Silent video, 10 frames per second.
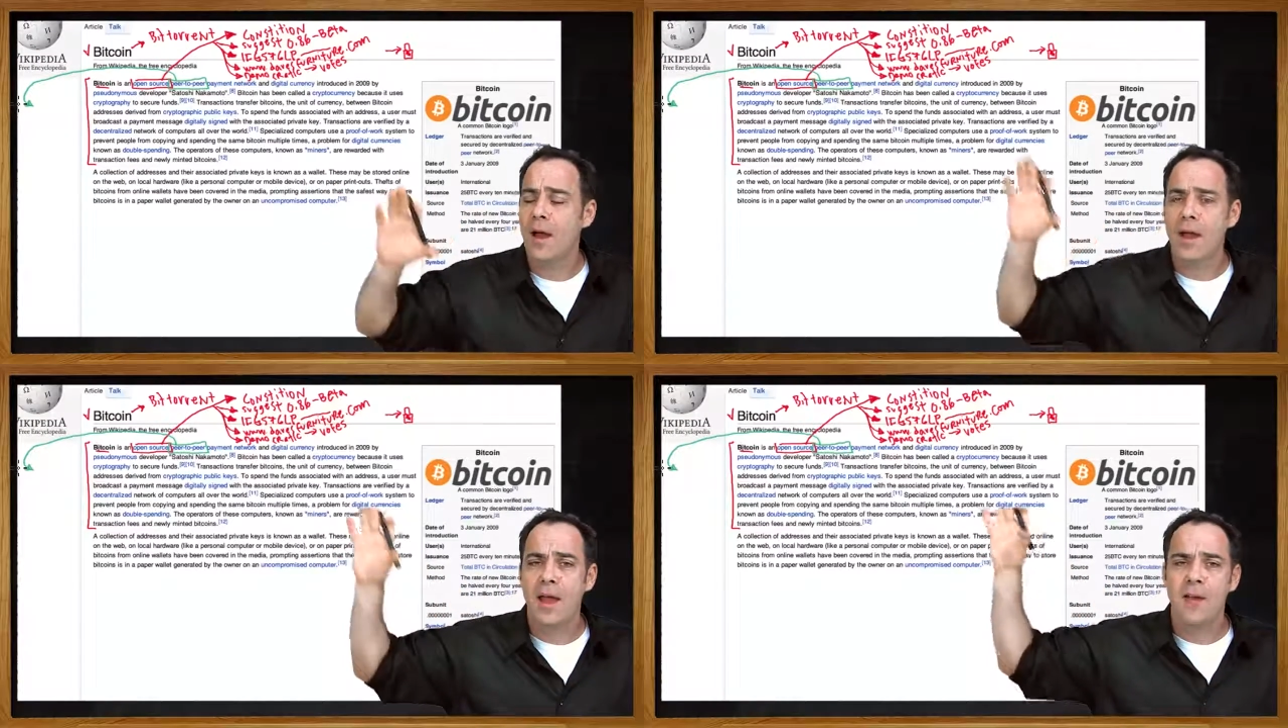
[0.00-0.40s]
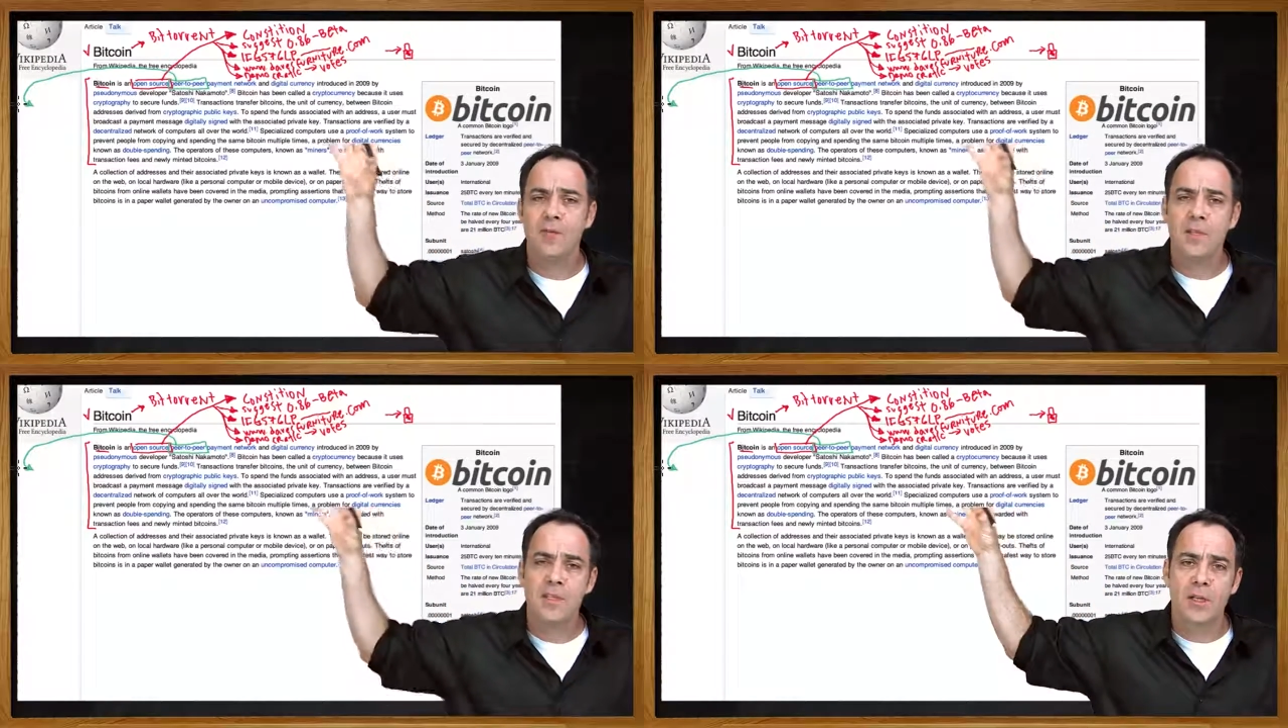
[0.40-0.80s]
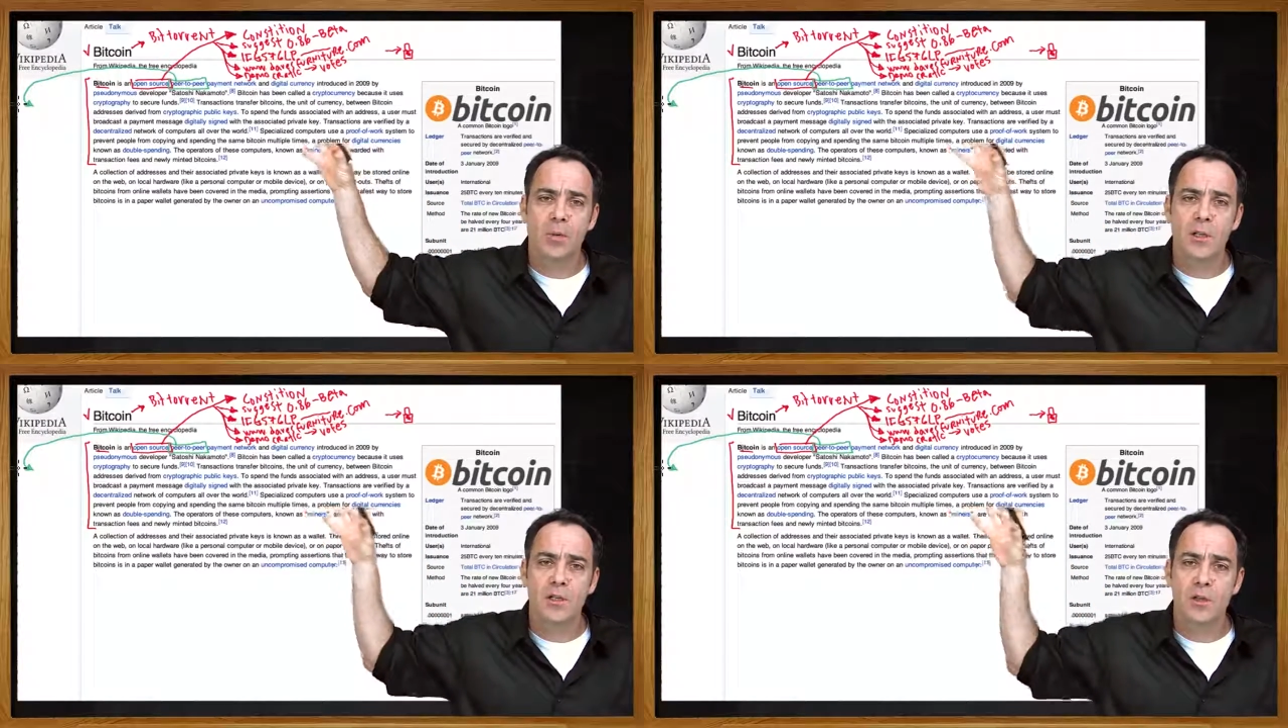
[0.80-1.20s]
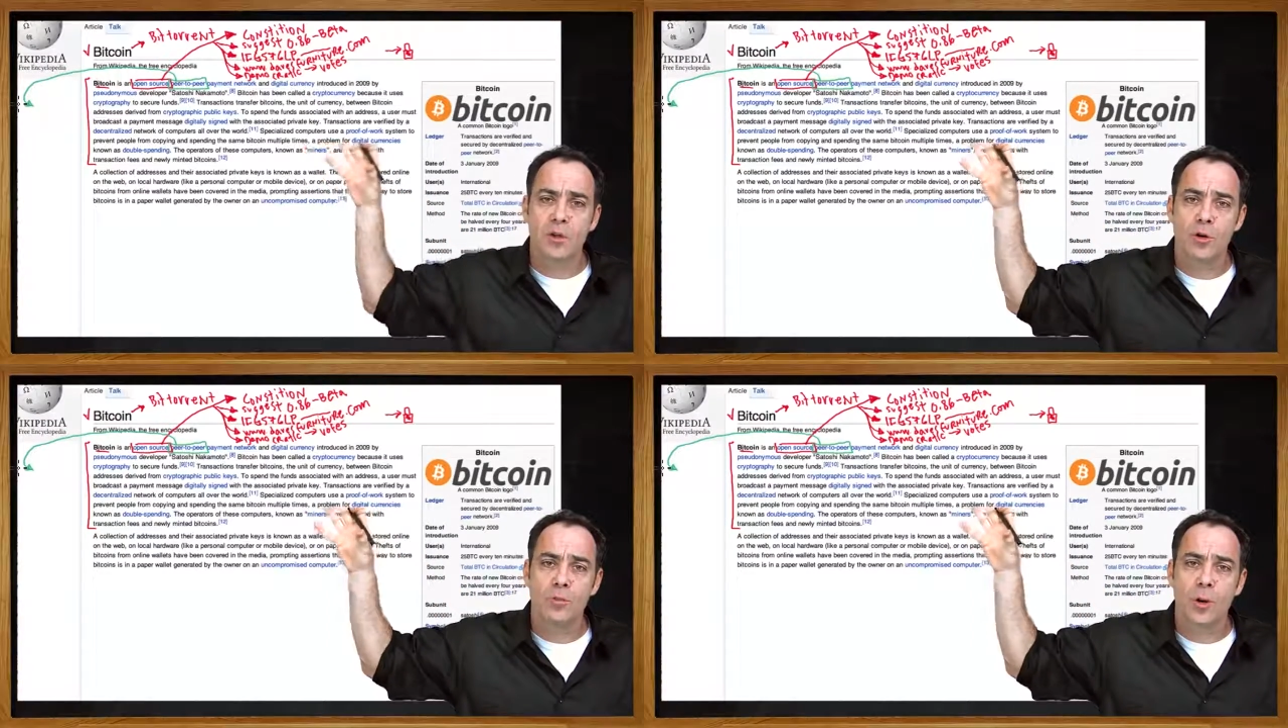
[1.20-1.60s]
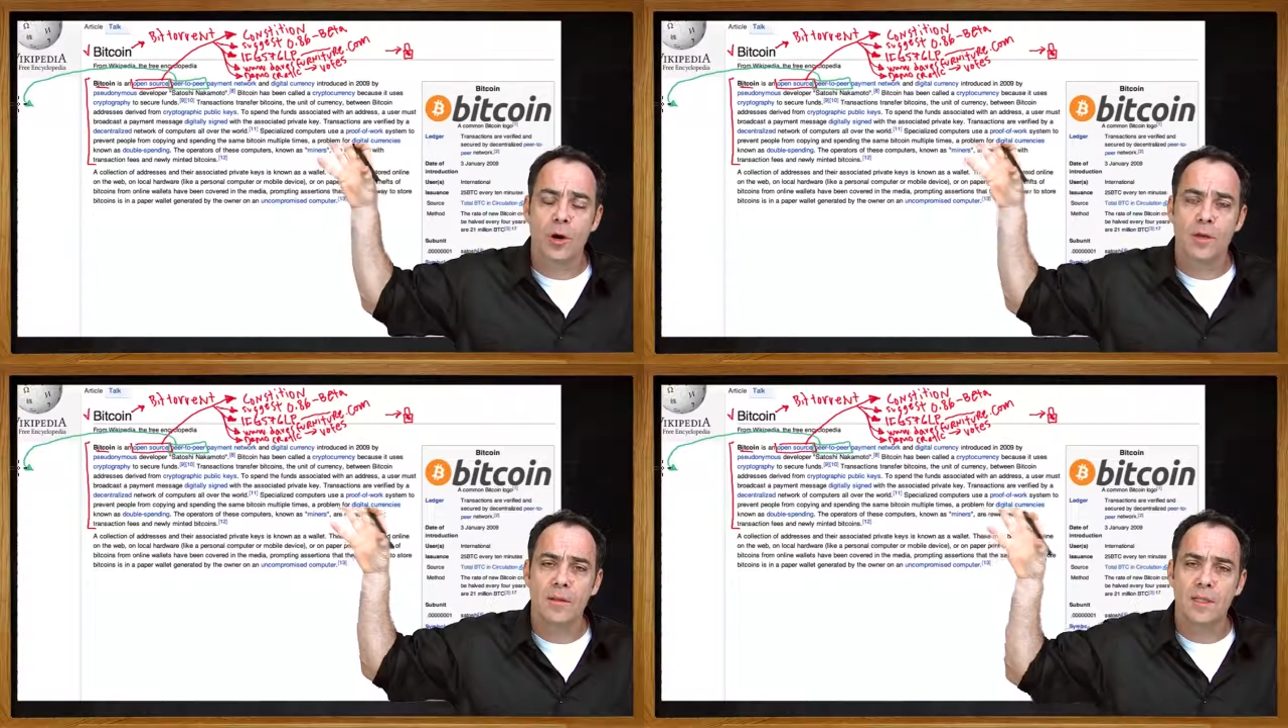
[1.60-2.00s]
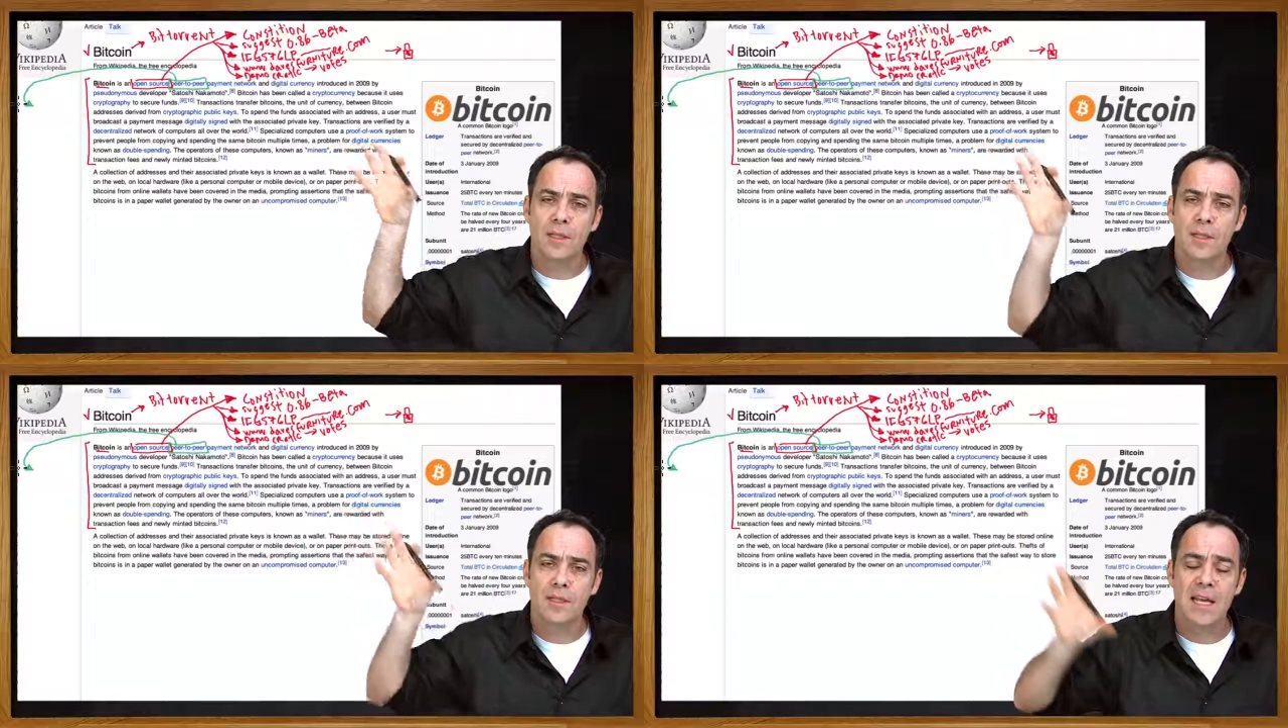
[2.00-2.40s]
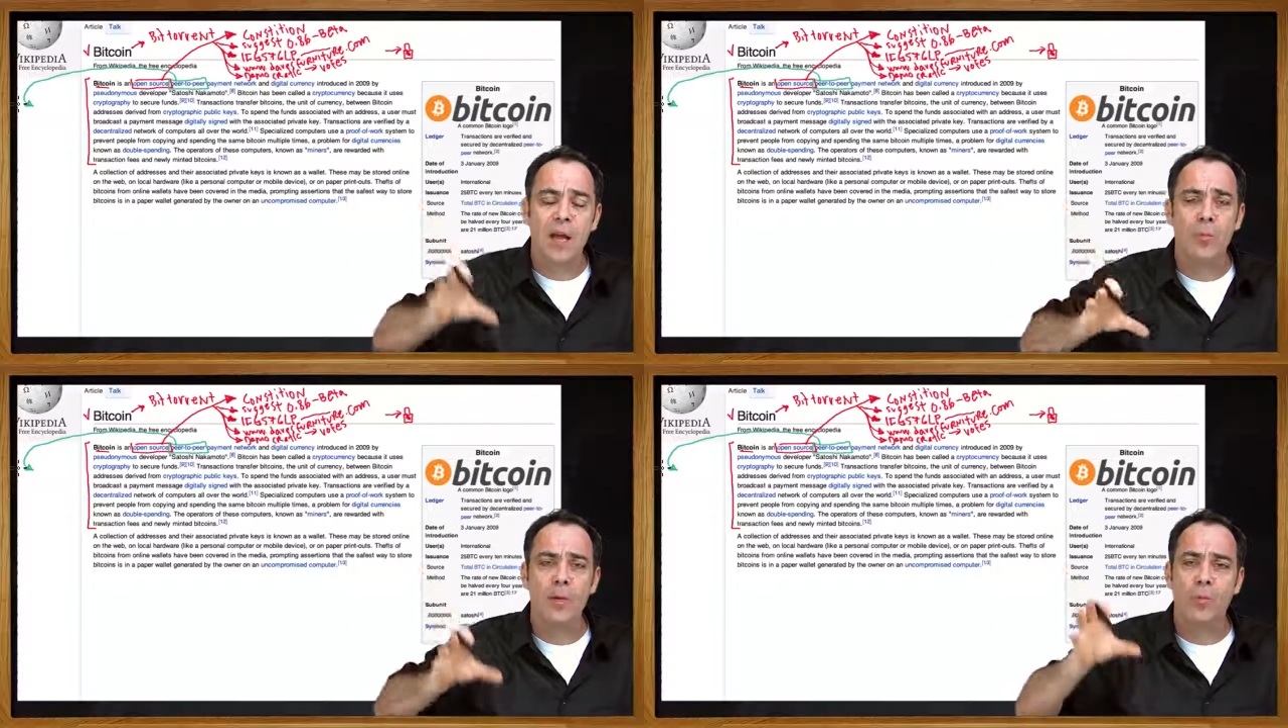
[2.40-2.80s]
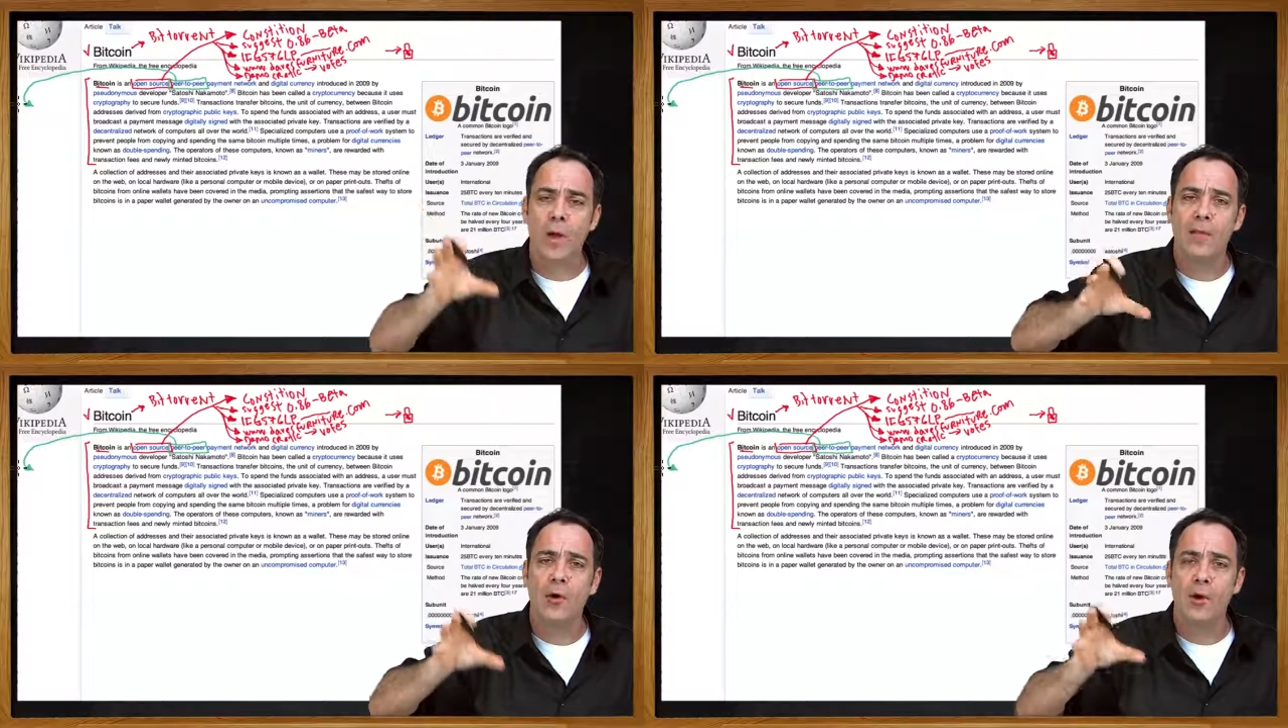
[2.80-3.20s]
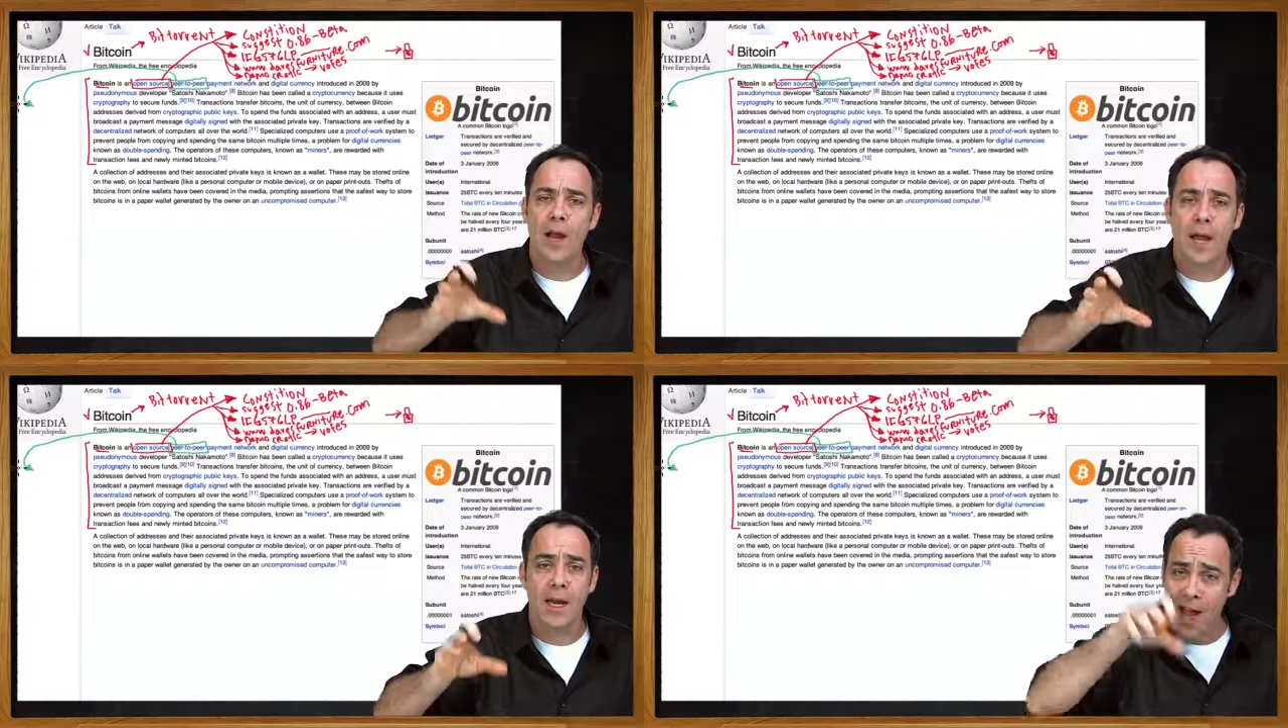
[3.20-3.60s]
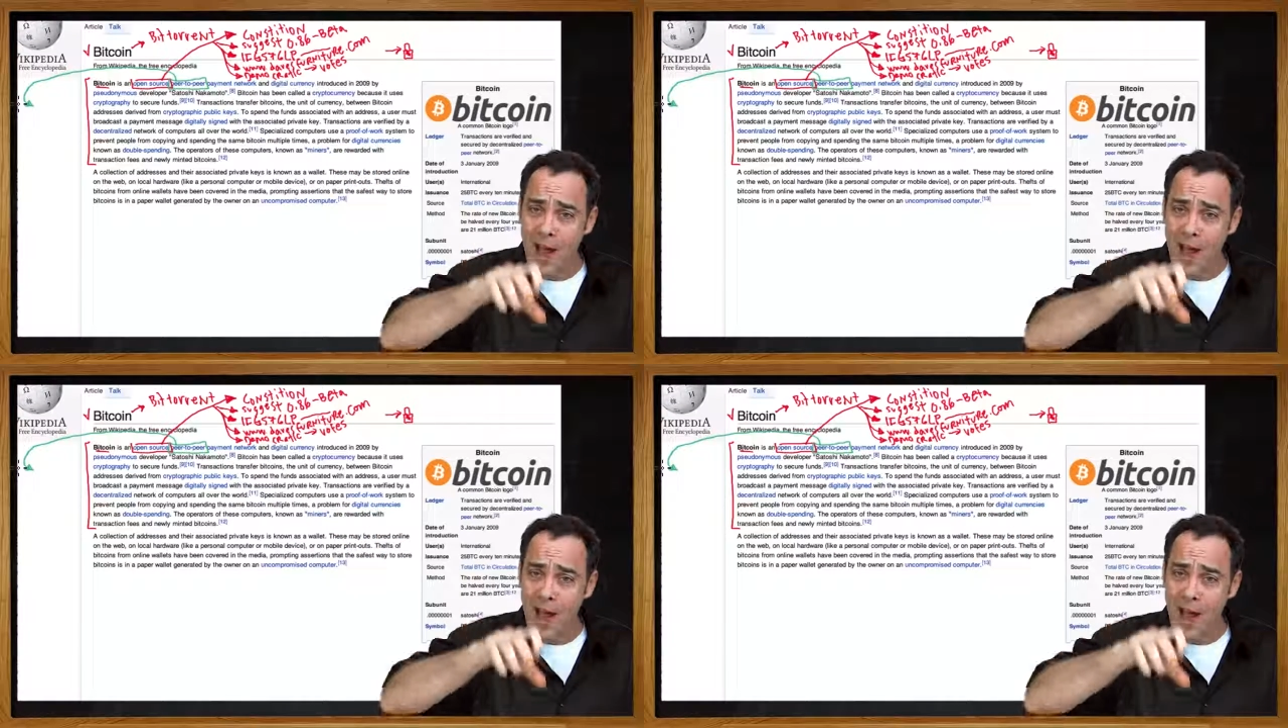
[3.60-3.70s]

I have to deal with this third party that's going to tell me whether or not